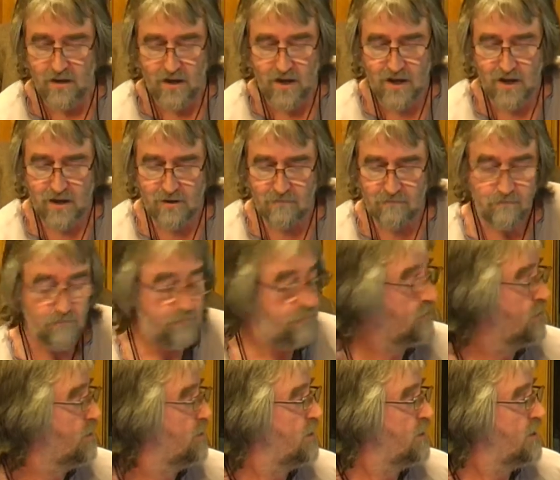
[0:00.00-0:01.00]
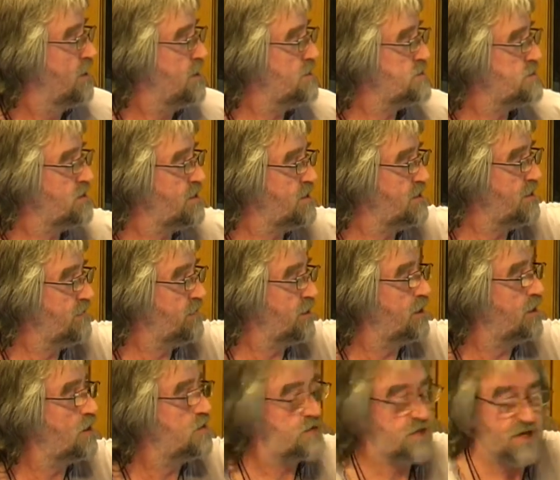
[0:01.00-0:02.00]
Um, here's another
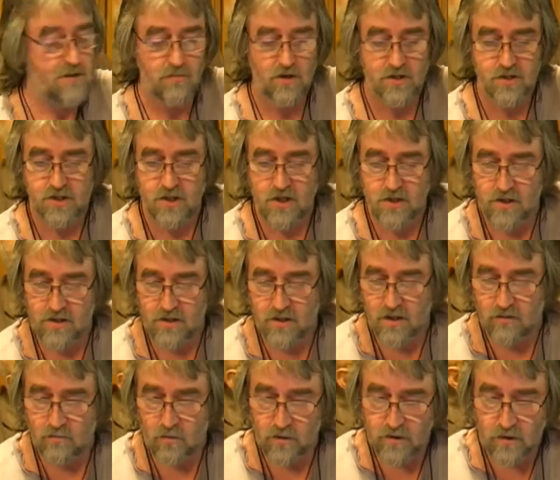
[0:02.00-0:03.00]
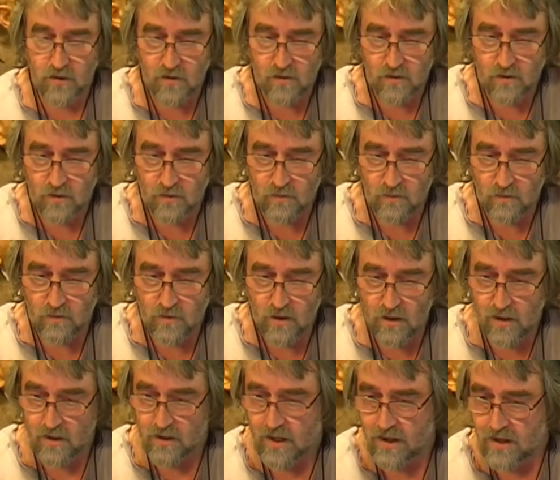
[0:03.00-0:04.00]
close-up I showed you. I want,
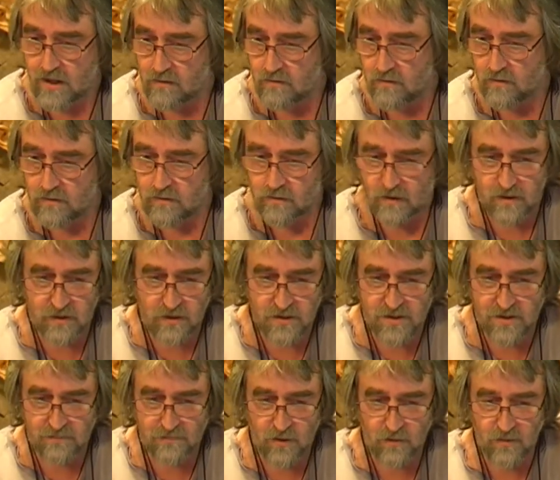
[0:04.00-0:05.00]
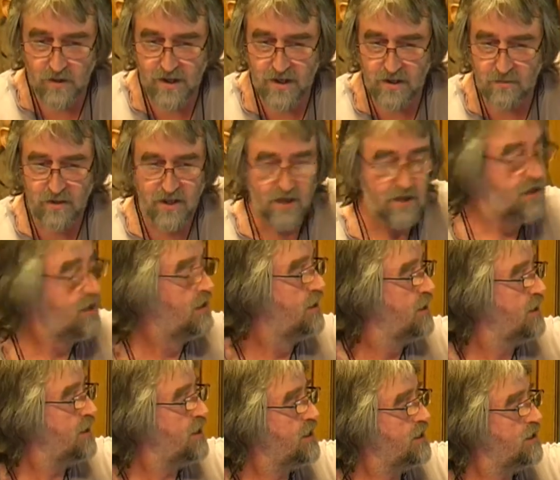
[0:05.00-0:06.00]
okay, I'm going to jump on ahead a bit.
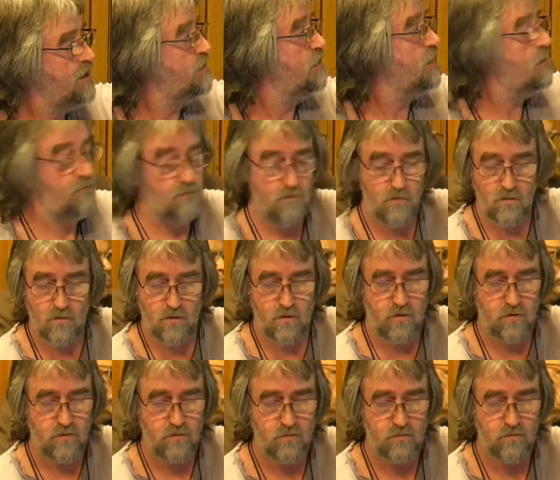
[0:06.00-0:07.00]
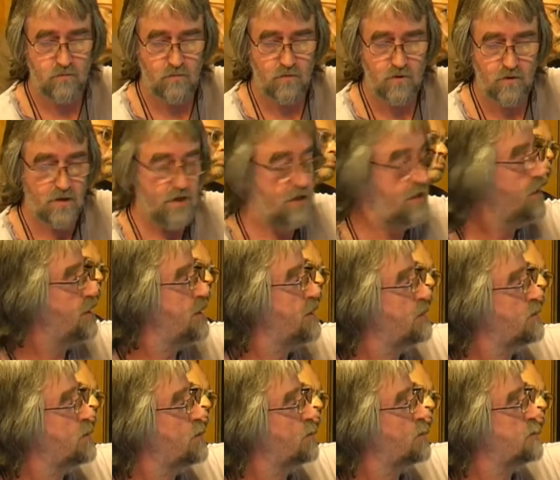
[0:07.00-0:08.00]
Here,
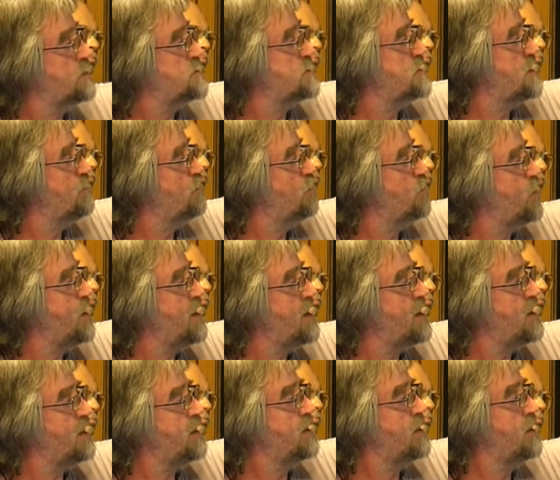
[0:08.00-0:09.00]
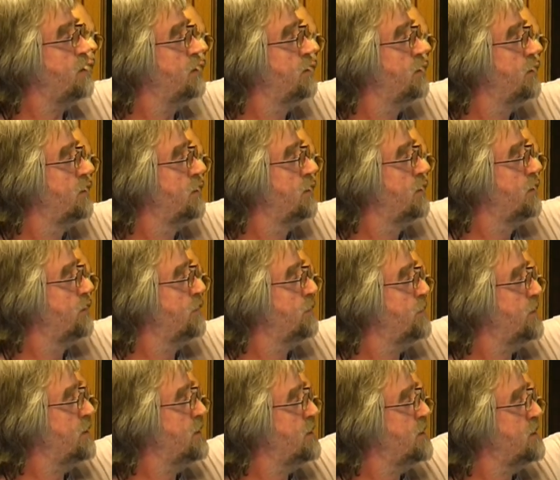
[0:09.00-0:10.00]
here you can see where
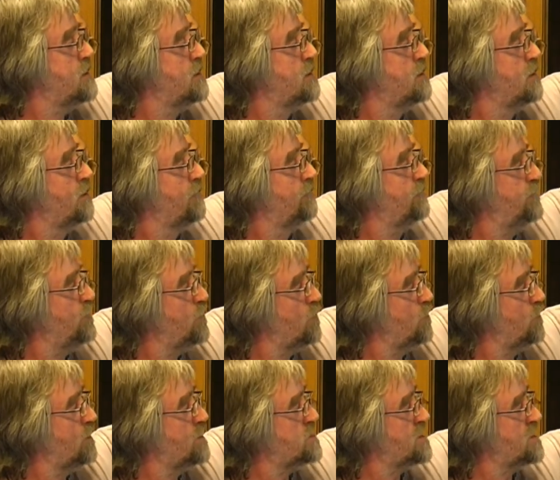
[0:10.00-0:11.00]
the fuel has